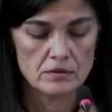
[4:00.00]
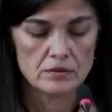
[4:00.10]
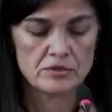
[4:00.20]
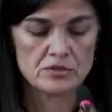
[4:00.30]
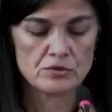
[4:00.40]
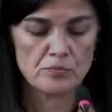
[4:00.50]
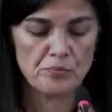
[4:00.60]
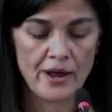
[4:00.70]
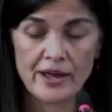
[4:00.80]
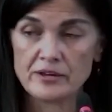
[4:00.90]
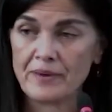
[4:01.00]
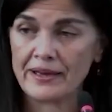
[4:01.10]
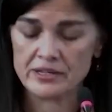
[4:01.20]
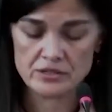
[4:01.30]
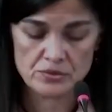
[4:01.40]
to restore pride
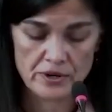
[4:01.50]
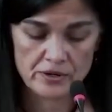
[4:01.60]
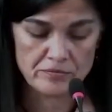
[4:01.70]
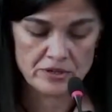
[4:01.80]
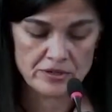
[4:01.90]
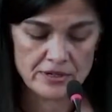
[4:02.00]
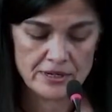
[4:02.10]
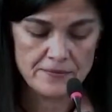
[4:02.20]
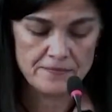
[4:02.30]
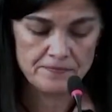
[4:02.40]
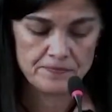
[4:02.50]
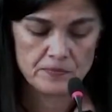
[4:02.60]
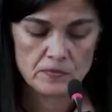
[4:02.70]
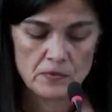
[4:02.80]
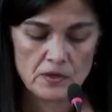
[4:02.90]
back into our community,
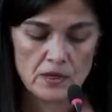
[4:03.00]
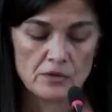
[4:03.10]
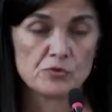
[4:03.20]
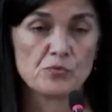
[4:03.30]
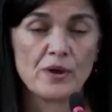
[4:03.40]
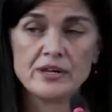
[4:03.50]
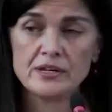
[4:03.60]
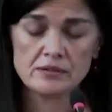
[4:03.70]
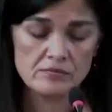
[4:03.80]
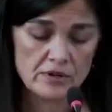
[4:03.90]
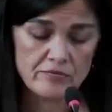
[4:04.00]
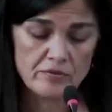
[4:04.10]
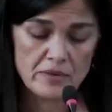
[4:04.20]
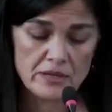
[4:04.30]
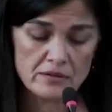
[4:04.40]
and to rein in
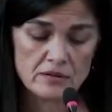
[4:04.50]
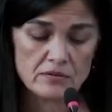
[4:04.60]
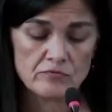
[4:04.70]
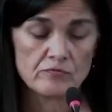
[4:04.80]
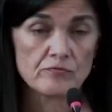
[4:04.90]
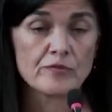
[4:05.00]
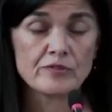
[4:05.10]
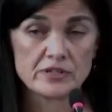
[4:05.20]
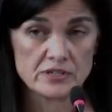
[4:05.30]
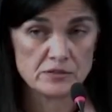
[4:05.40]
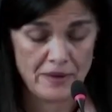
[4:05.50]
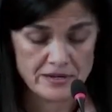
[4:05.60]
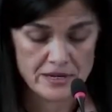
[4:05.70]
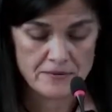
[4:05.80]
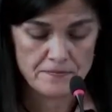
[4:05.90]
government frivolous
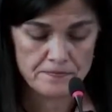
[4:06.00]
spending,